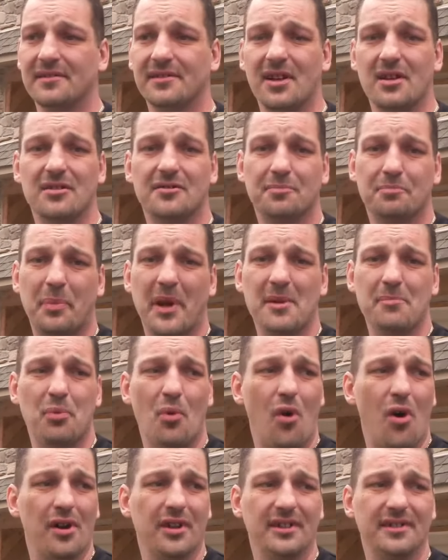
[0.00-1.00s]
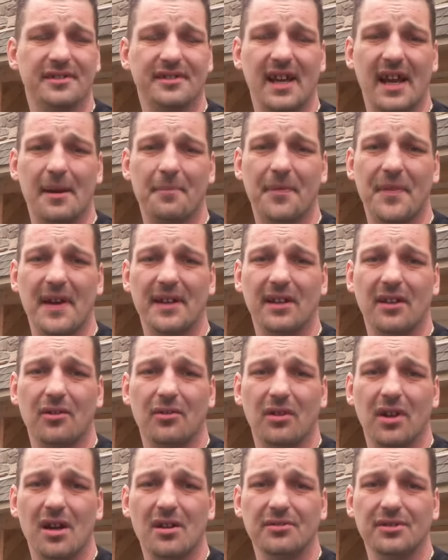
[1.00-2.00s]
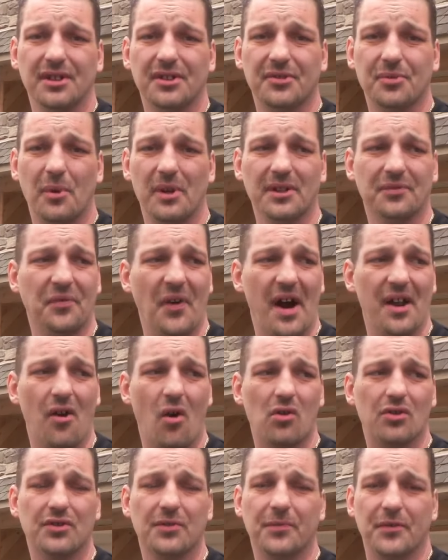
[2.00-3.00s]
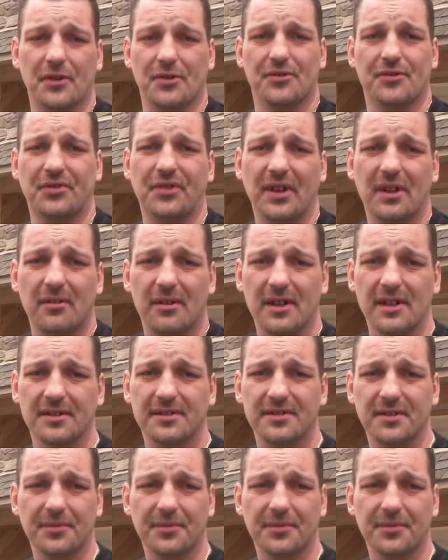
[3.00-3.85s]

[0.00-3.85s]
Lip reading: There's people on this damn thing that'll loan you $25 if you're serious.